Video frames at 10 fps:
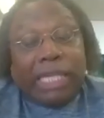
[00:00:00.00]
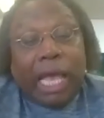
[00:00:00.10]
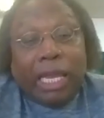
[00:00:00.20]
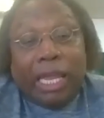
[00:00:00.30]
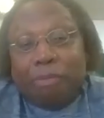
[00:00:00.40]
I'm
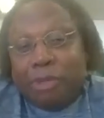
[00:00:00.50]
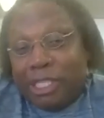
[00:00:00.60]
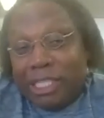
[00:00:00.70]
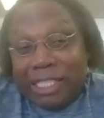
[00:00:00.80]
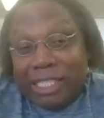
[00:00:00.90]
excited. I'm
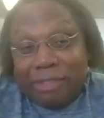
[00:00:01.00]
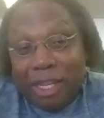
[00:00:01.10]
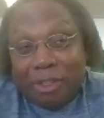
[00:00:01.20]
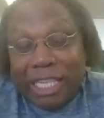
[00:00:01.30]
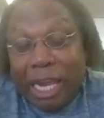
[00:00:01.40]
just
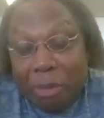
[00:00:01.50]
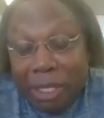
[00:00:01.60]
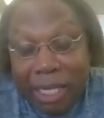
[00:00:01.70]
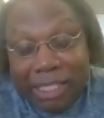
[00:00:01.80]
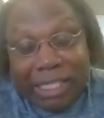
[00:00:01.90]

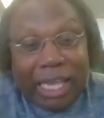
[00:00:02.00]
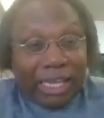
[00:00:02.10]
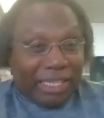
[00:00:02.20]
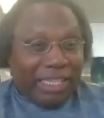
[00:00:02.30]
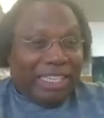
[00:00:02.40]
terribly
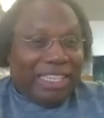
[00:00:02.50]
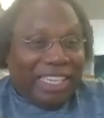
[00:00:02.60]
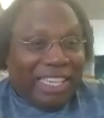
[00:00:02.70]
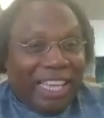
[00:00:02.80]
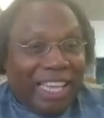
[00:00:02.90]
excited.
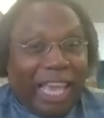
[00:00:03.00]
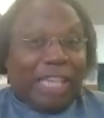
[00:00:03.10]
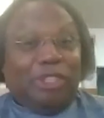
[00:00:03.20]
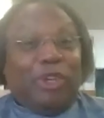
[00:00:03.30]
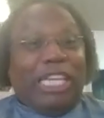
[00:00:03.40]

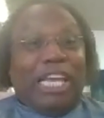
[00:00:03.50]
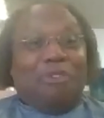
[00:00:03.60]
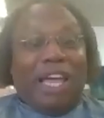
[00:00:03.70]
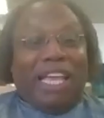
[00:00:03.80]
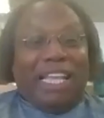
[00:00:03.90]
As you can
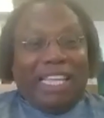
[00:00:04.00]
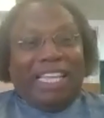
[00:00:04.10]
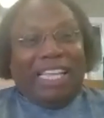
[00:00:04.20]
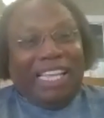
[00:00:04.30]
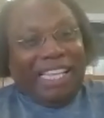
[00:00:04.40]
tell,
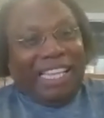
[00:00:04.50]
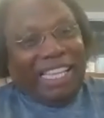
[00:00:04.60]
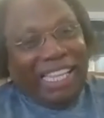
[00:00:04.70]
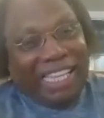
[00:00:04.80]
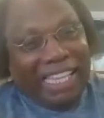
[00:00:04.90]

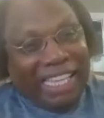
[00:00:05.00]
right?